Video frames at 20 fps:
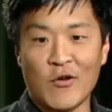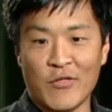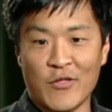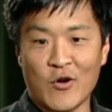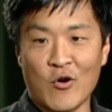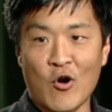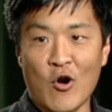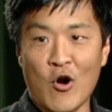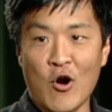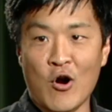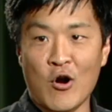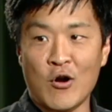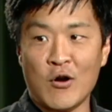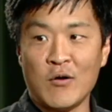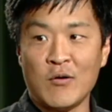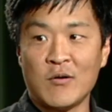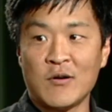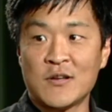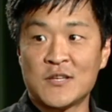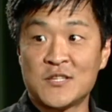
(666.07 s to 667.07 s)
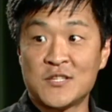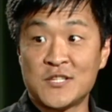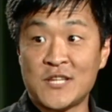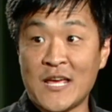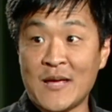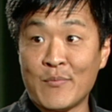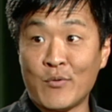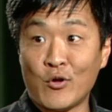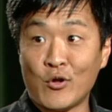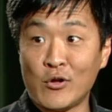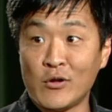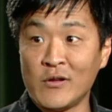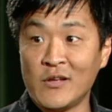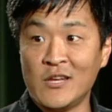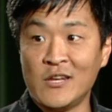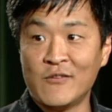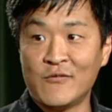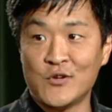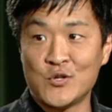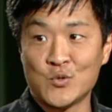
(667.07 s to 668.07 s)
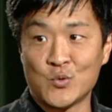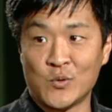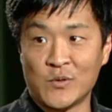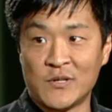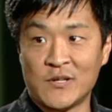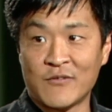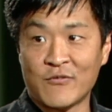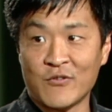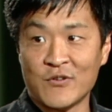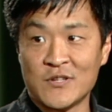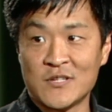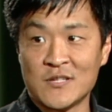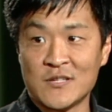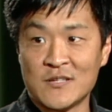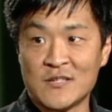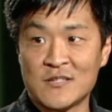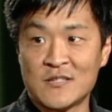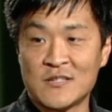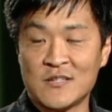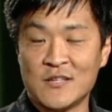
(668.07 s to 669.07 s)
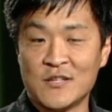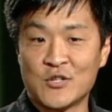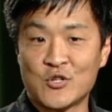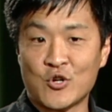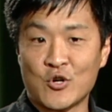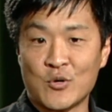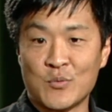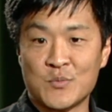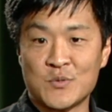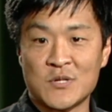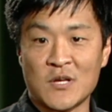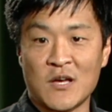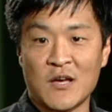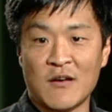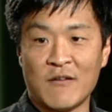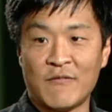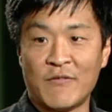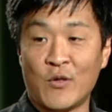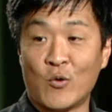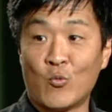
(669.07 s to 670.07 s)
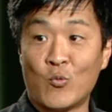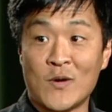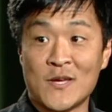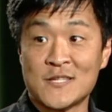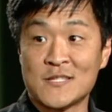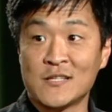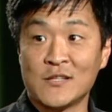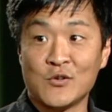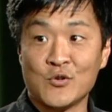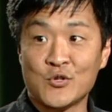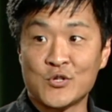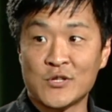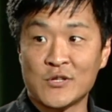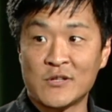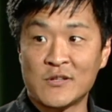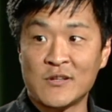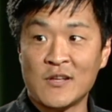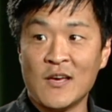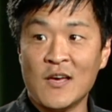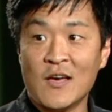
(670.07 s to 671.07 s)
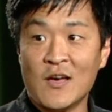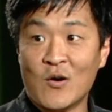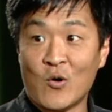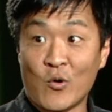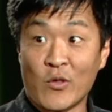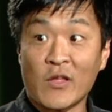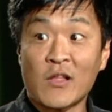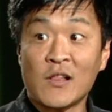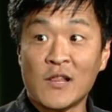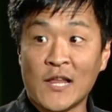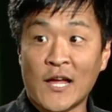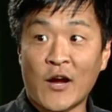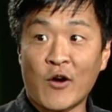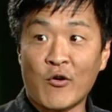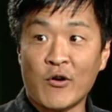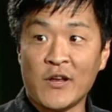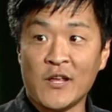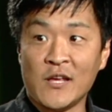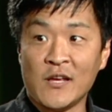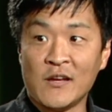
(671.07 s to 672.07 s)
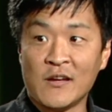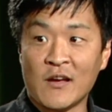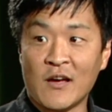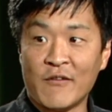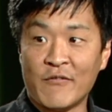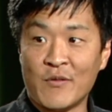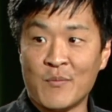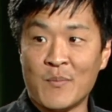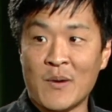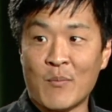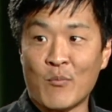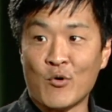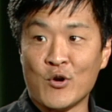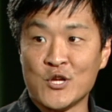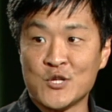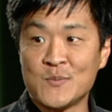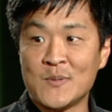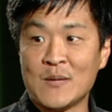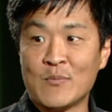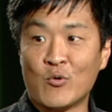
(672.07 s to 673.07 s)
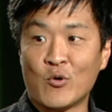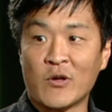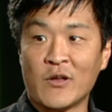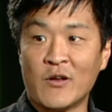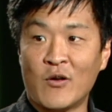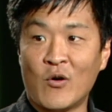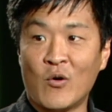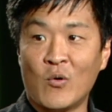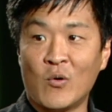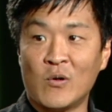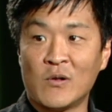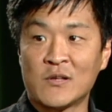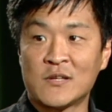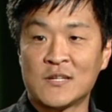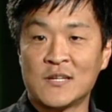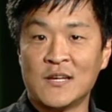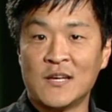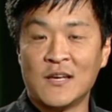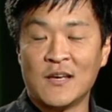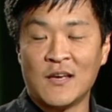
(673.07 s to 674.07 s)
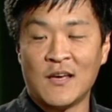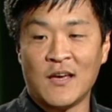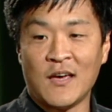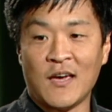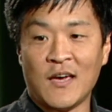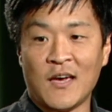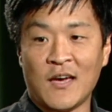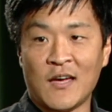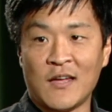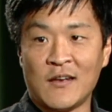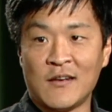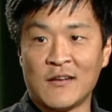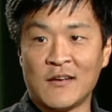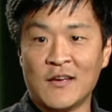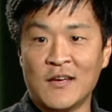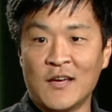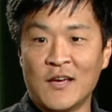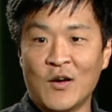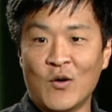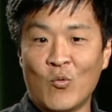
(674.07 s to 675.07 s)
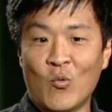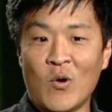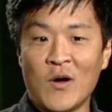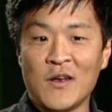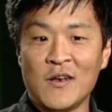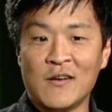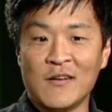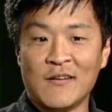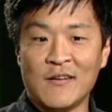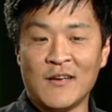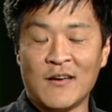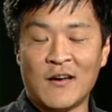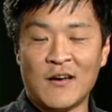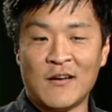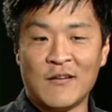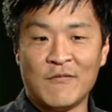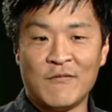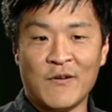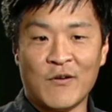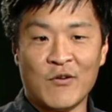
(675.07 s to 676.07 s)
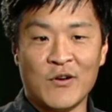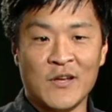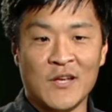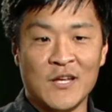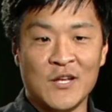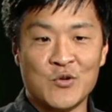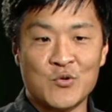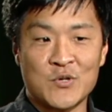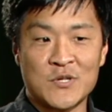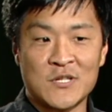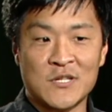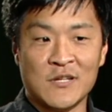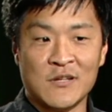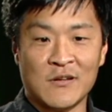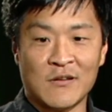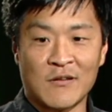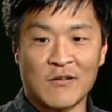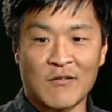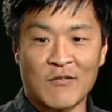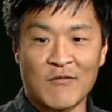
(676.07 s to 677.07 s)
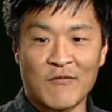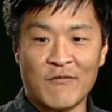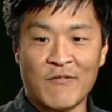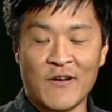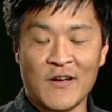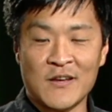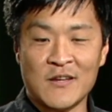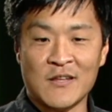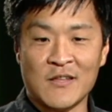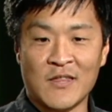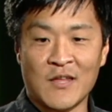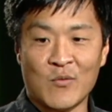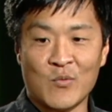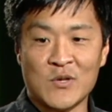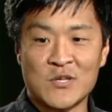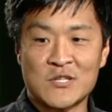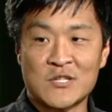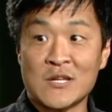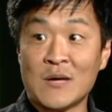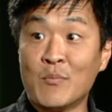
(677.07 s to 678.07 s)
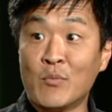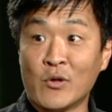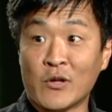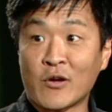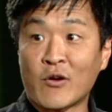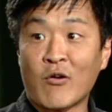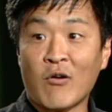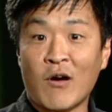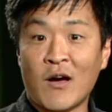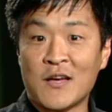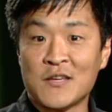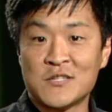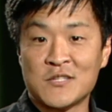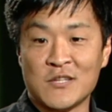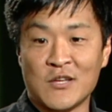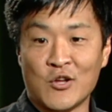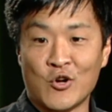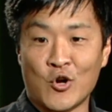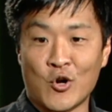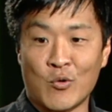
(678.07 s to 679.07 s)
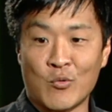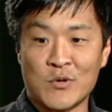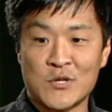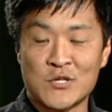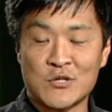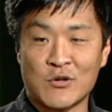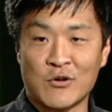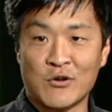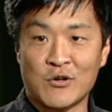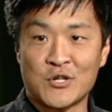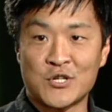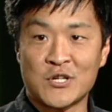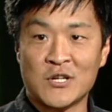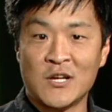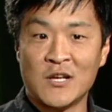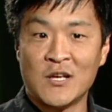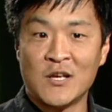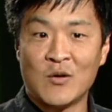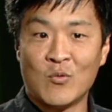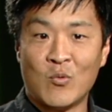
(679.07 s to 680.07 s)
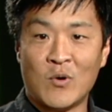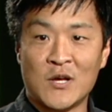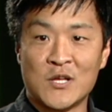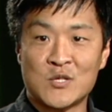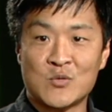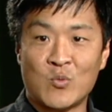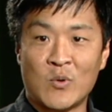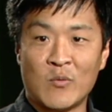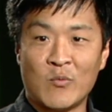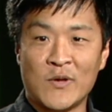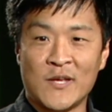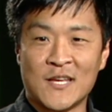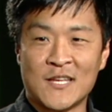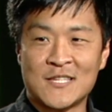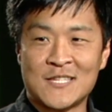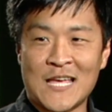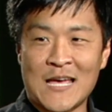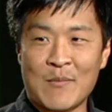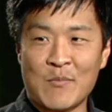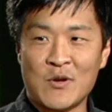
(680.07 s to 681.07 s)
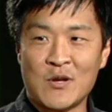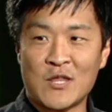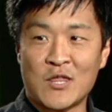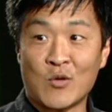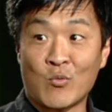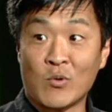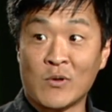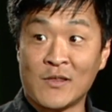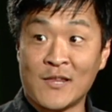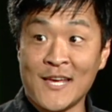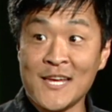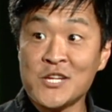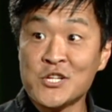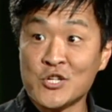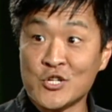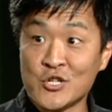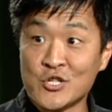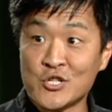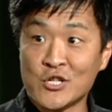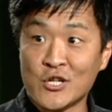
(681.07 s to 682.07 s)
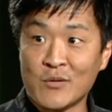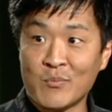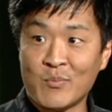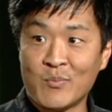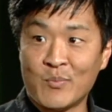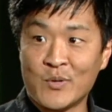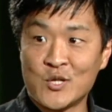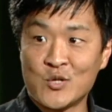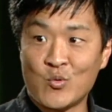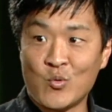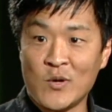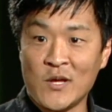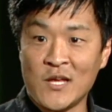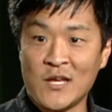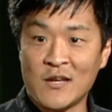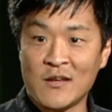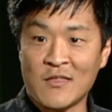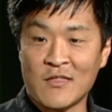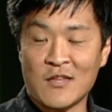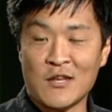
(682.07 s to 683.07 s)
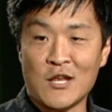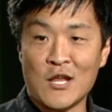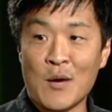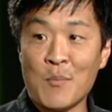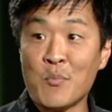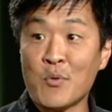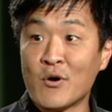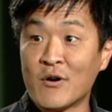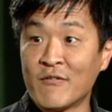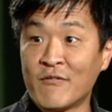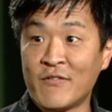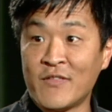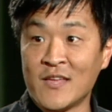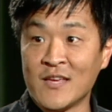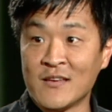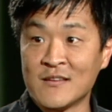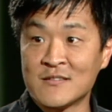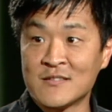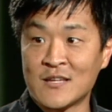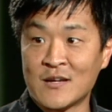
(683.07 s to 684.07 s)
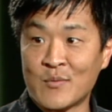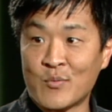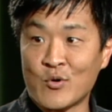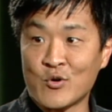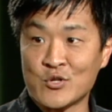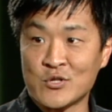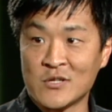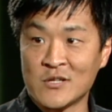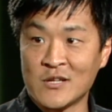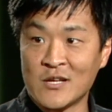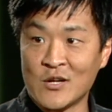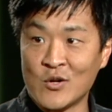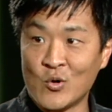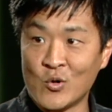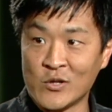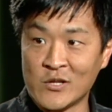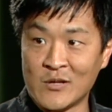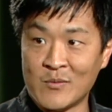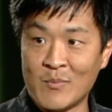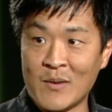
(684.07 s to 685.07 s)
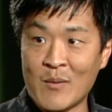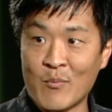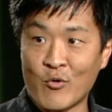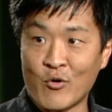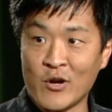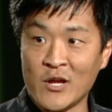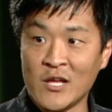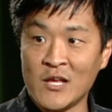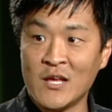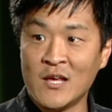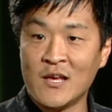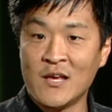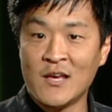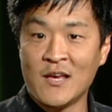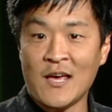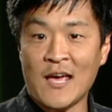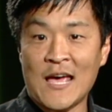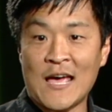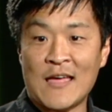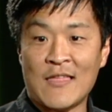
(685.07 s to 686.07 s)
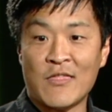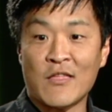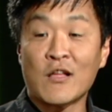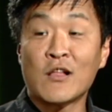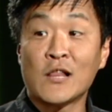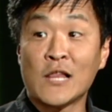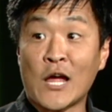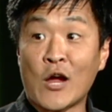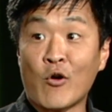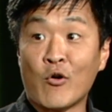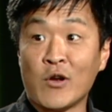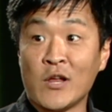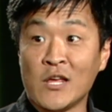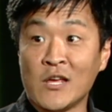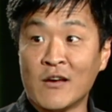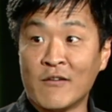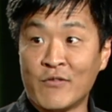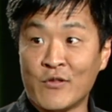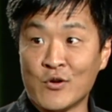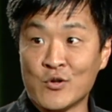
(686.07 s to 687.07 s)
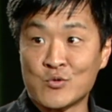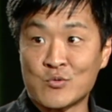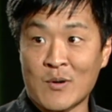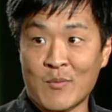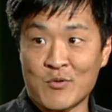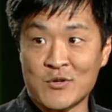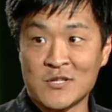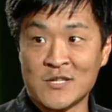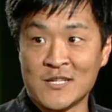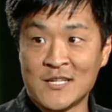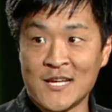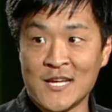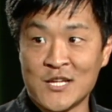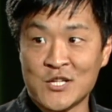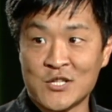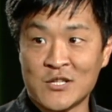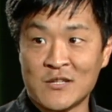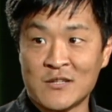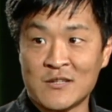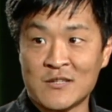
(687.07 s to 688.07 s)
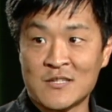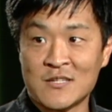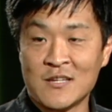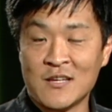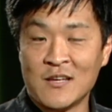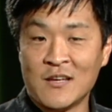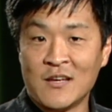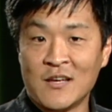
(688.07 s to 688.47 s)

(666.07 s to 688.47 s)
There are stable individual differences in terms of the resolution or the clarity of the memories people can hold. And one very interesting finding that we stumbled across in our research was when we examined the relationship between the number of things that a person can hold in memory and the clarity of those representations.